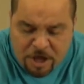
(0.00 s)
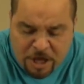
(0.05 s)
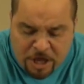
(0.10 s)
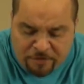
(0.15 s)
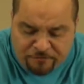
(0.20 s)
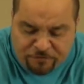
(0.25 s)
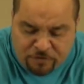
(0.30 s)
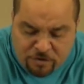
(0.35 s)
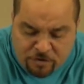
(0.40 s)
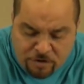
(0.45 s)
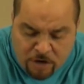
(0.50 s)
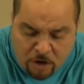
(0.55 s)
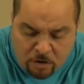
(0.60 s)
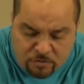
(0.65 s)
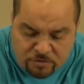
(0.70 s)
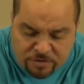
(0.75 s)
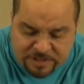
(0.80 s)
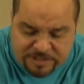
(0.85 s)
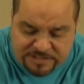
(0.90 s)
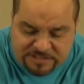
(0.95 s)
If you
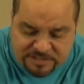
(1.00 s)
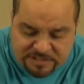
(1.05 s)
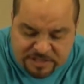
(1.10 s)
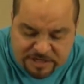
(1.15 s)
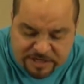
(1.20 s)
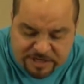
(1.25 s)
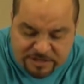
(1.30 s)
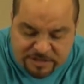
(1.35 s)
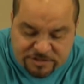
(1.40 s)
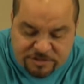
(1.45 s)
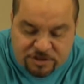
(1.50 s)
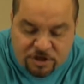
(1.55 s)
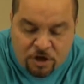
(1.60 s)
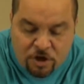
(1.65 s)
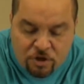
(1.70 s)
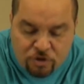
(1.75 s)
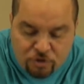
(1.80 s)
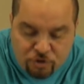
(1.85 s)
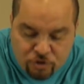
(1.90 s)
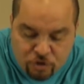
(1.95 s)
know these things,
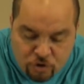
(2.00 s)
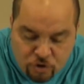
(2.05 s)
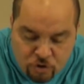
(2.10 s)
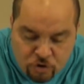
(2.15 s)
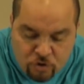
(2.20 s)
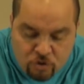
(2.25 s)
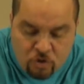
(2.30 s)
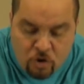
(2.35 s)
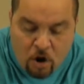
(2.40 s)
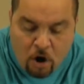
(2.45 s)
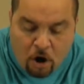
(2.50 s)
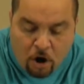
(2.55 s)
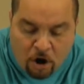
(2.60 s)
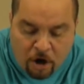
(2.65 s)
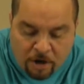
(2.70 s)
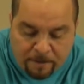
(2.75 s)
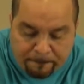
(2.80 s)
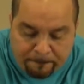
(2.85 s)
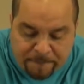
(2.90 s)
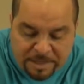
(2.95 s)
you
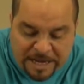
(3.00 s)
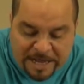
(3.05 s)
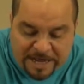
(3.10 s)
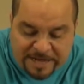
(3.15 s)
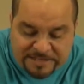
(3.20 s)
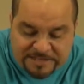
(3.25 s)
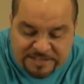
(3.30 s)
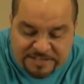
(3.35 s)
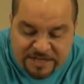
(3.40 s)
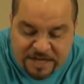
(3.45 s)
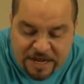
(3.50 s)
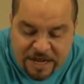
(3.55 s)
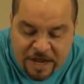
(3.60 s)
are blessed